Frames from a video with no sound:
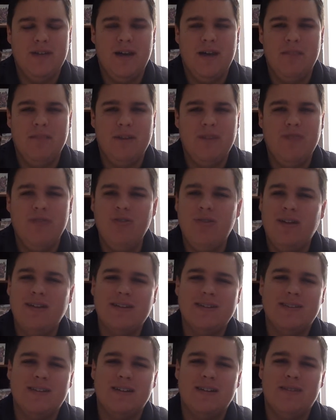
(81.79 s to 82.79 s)
Um, but if you'd like
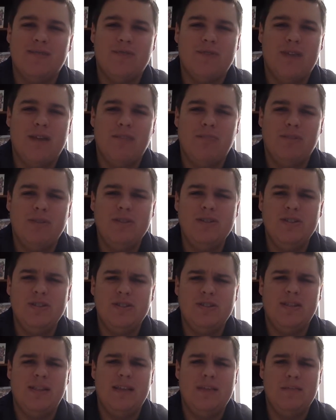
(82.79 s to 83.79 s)
to sign up for that, please
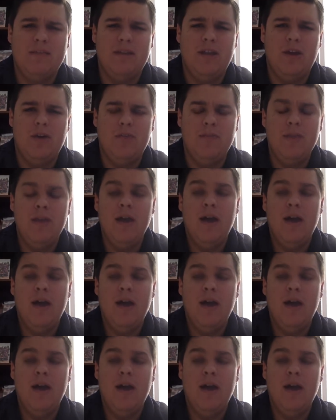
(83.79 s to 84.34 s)
just let me know.